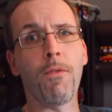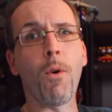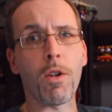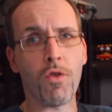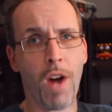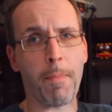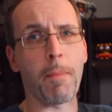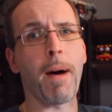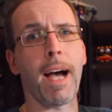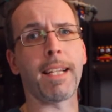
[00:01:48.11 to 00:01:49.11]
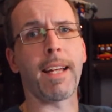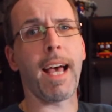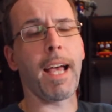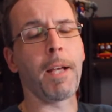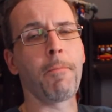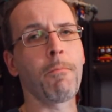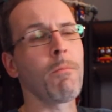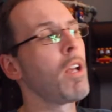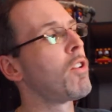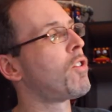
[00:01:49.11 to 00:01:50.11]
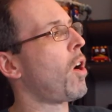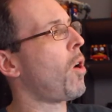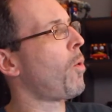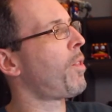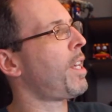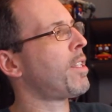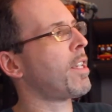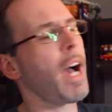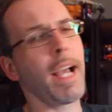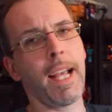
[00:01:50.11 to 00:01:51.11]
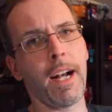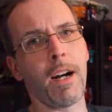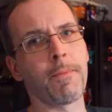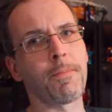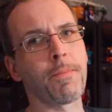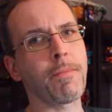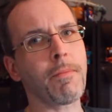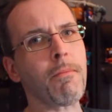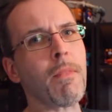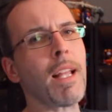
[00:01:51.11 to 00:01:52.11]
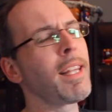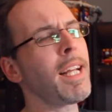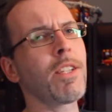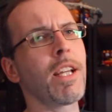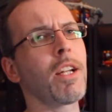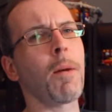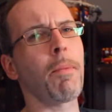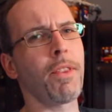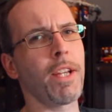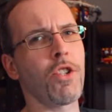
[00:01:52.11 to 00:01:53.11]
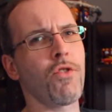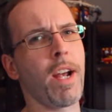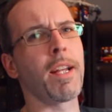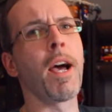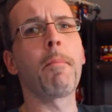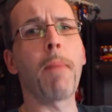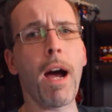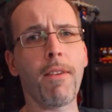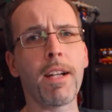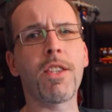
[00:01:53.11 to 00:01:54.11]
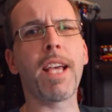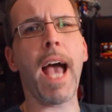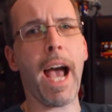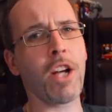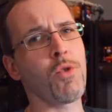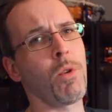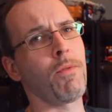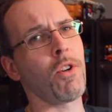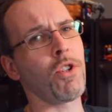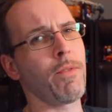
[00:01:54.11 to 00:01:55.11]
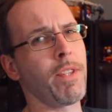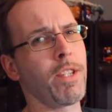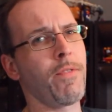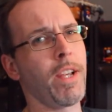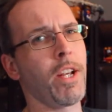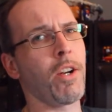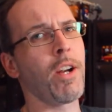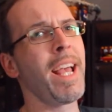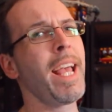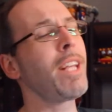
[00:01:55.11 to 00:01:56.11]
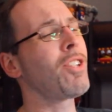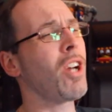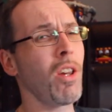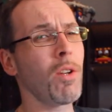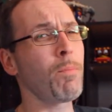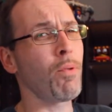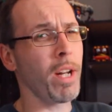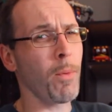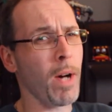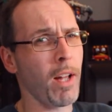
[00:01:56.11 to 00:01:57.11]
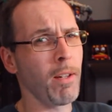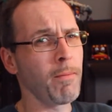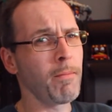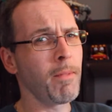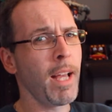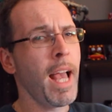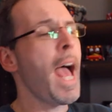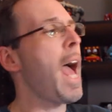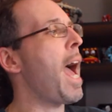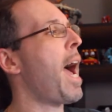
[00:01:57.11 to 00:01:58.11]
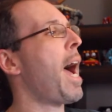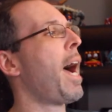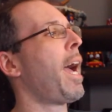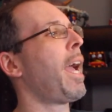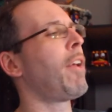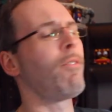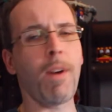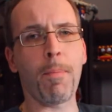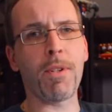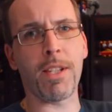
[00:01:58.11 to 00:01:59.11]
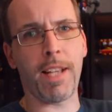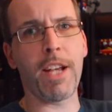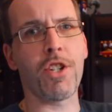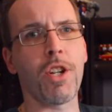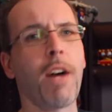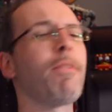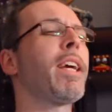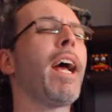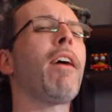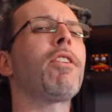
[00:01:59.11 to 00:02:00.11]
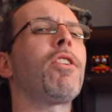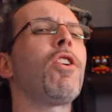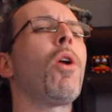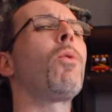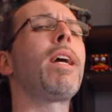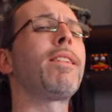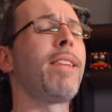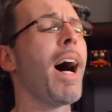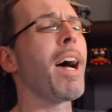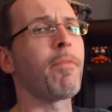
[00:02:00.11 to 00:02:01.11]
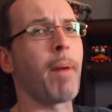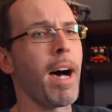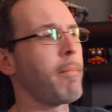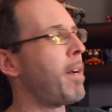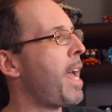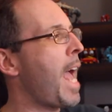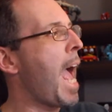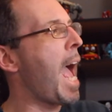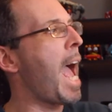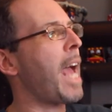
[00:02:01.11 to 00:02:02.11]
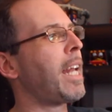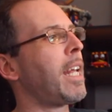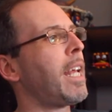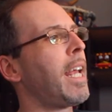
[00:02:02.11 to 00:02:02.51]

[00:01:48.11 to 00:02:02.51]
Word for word: for dropping by today. So this guy here, let's get a couple of things straight. By rights, the actual version of this figure is colored pretty well in representation of the character known as Divebomb, and